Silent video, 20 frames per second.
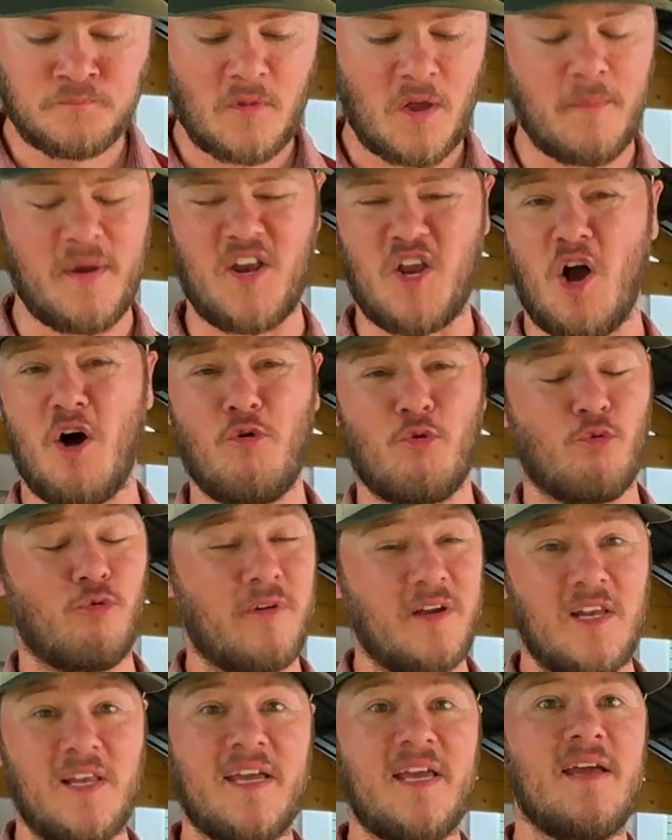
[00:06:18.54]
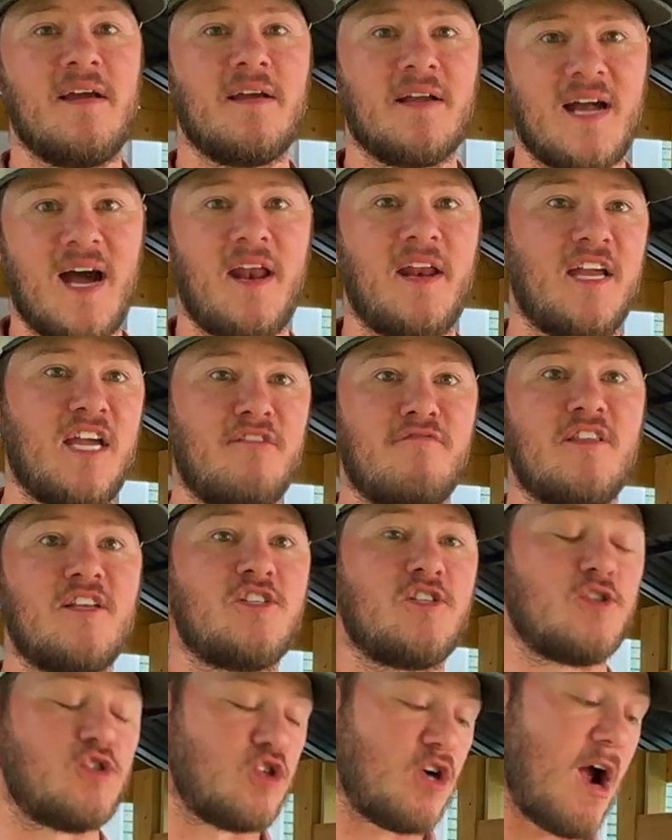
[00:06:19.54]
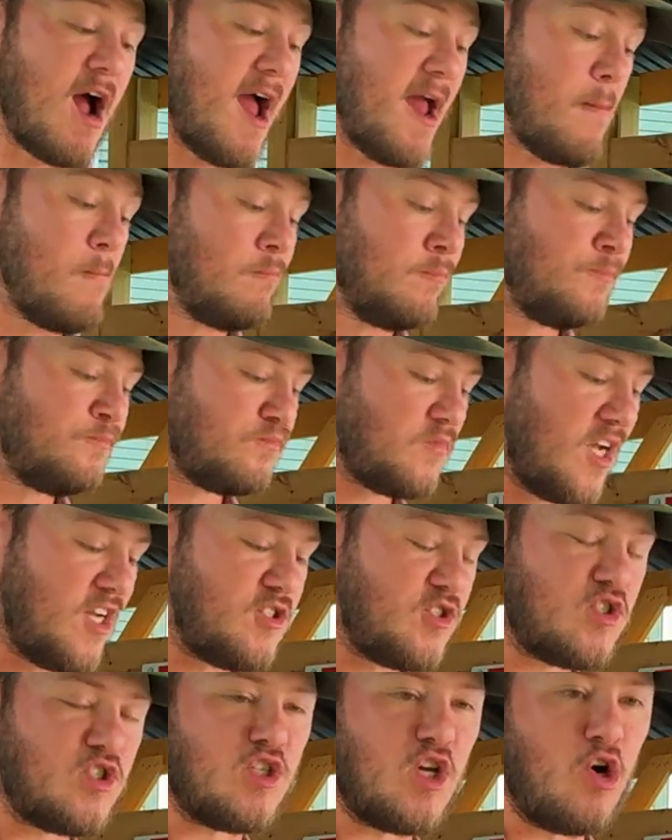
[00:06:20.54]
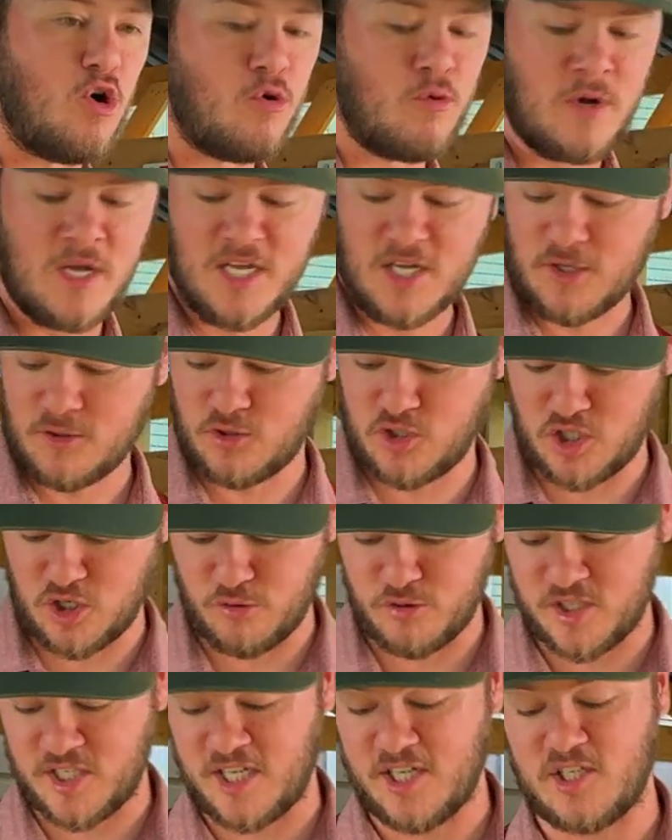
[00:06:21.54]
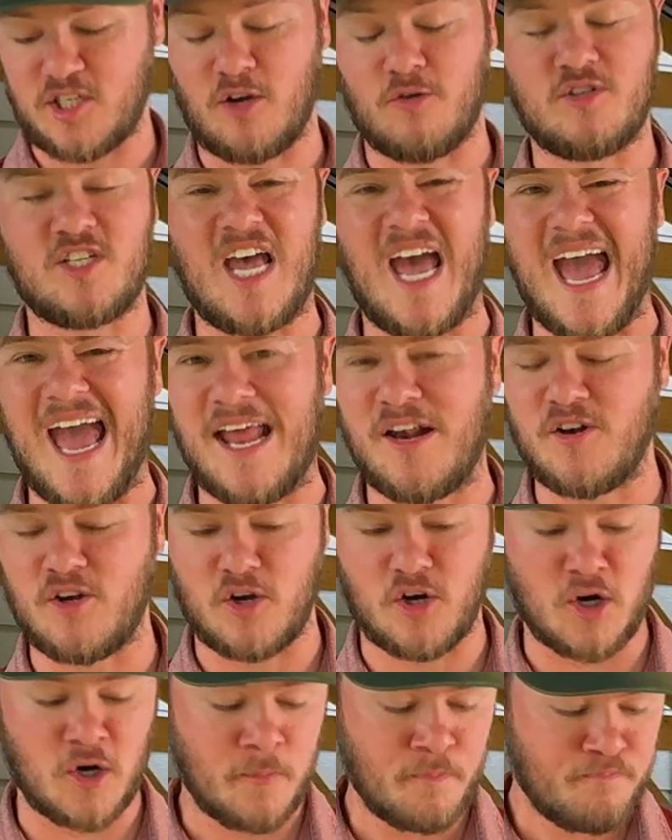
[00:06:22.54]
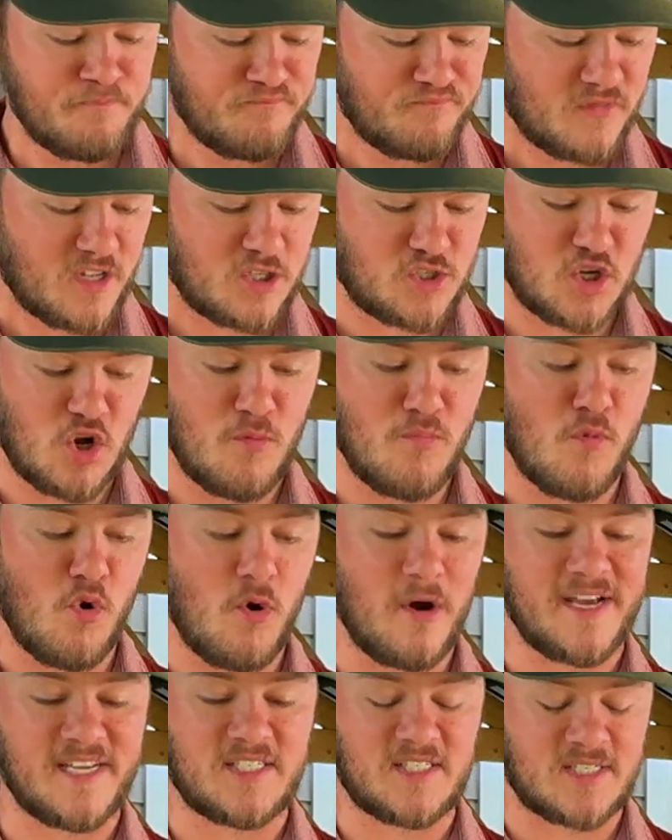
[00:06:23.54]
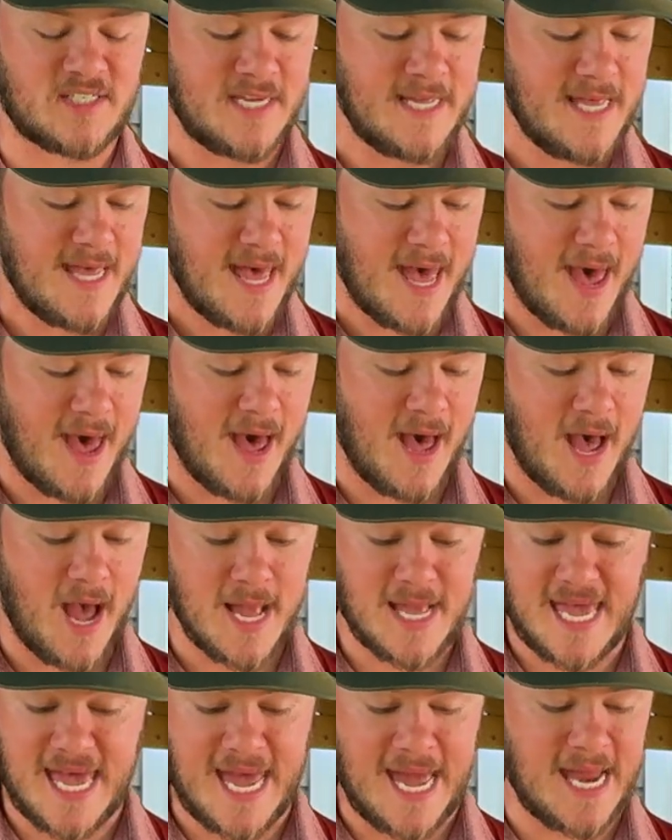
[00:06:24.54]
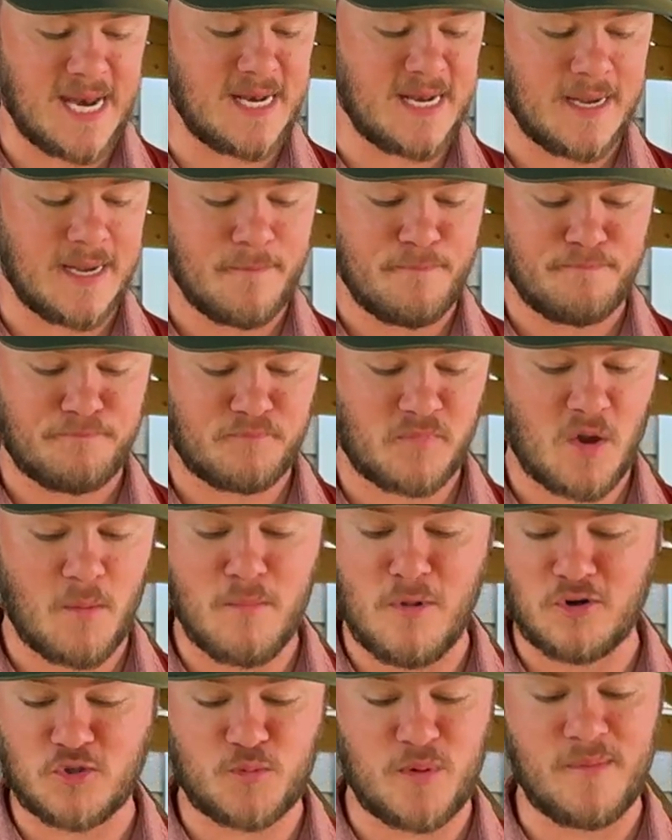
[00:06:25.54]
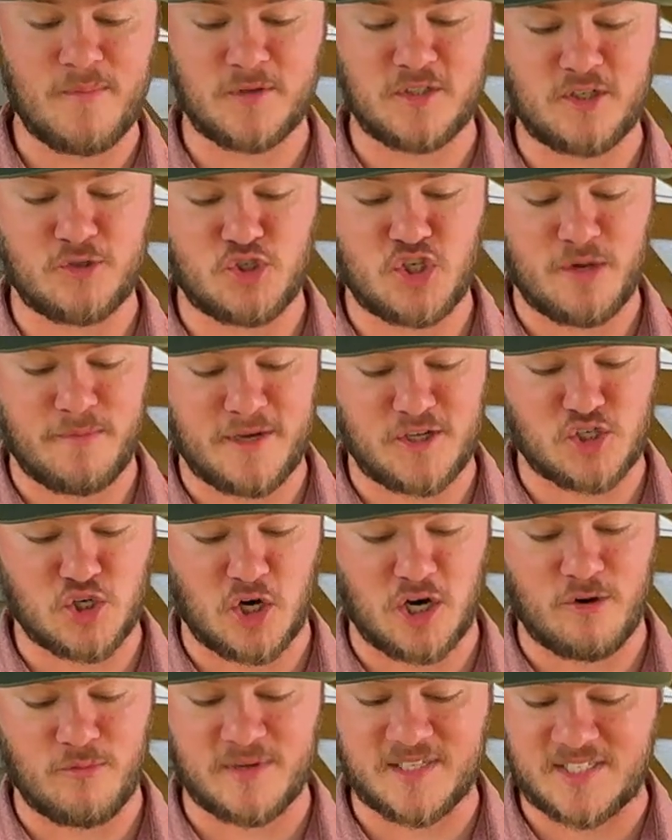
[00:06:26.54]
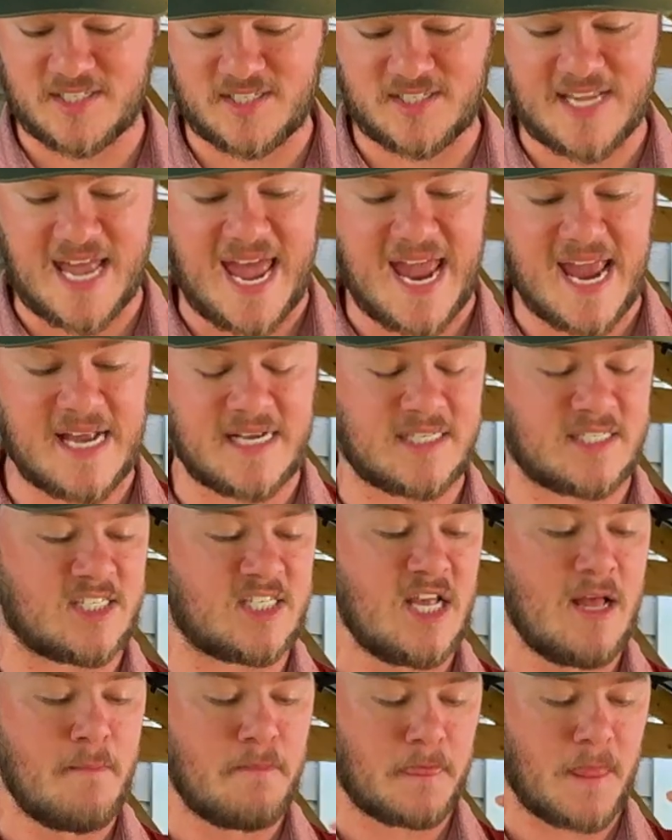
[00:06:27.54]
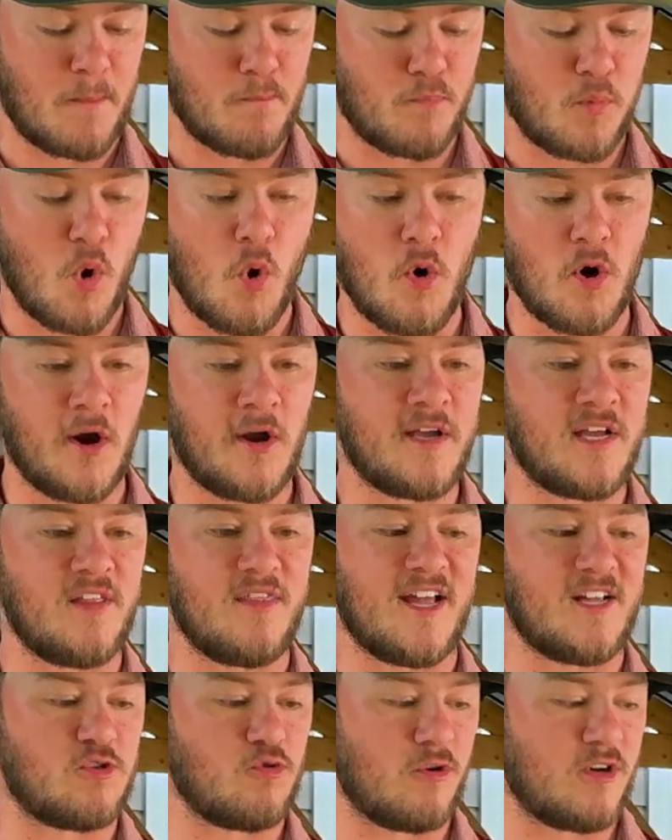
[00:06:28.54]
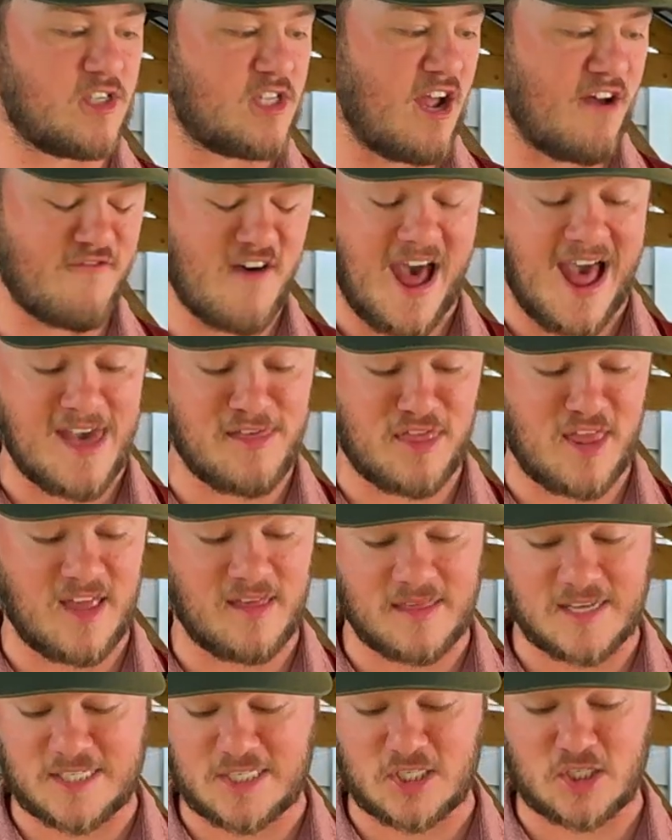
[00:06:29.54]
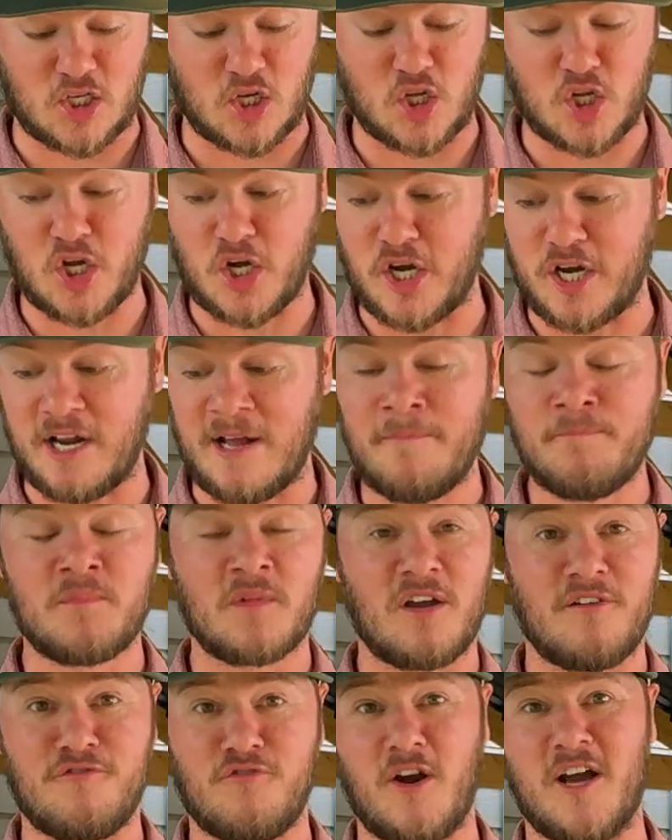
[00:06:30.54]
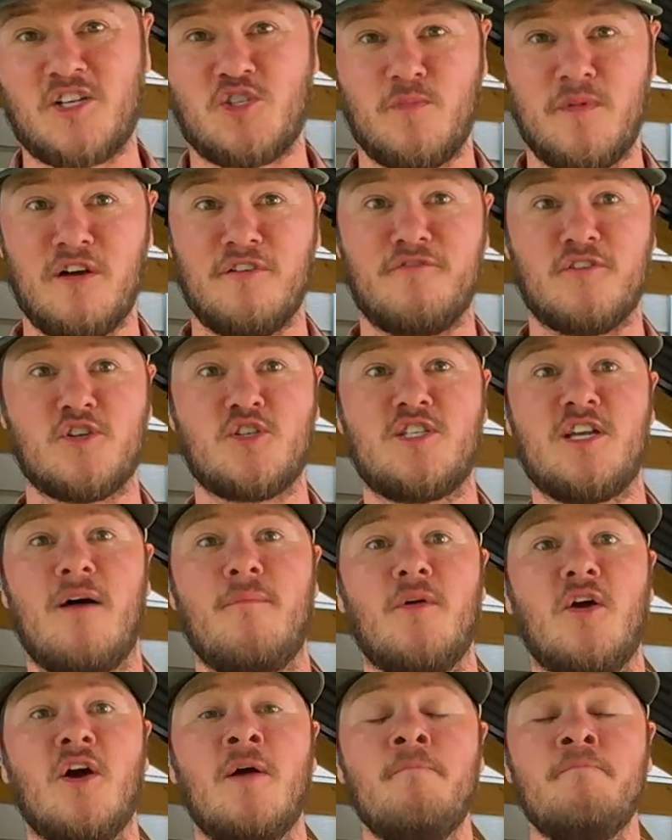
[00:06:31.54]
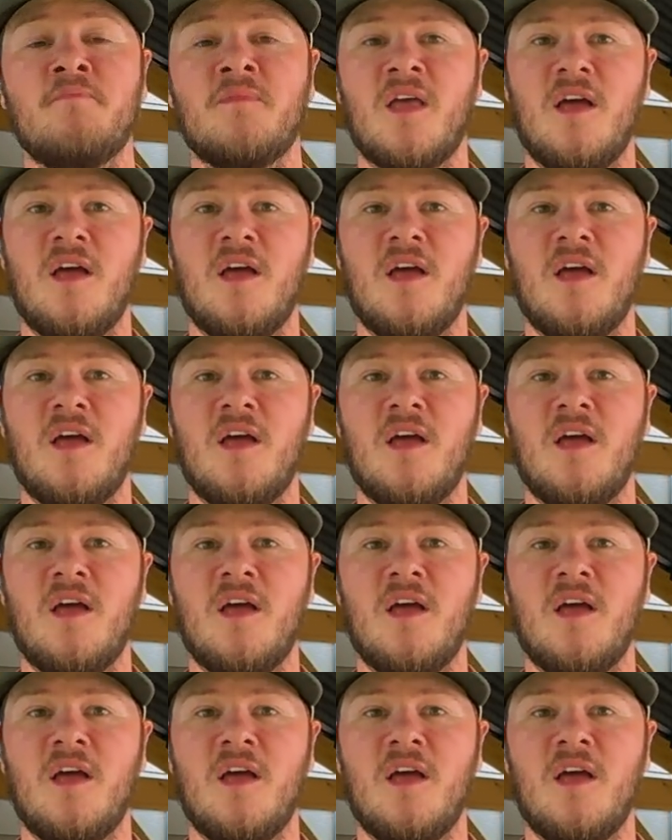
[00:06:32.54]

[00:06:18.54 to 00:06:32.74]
Man, y'all really got to give this a try. It's so juicy, so tender, so moist. Again, most people do chimichurri with steaks and pork and that sort of stuff. I think this is a good fresh meal for summer.